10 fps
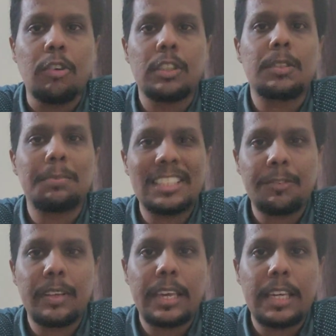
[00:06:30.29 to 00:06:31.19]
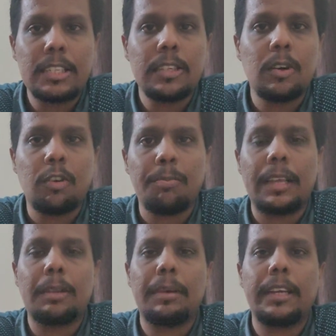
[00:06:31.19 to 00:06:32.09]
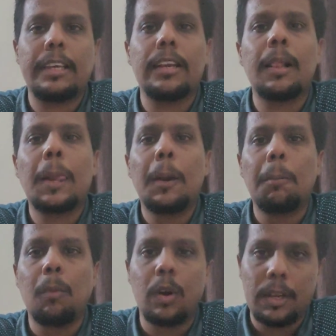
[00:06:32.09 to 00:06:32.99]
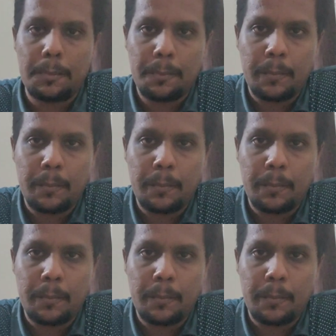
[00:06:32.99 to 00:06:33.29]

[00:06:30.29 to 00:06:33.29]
of specification of mathematical model.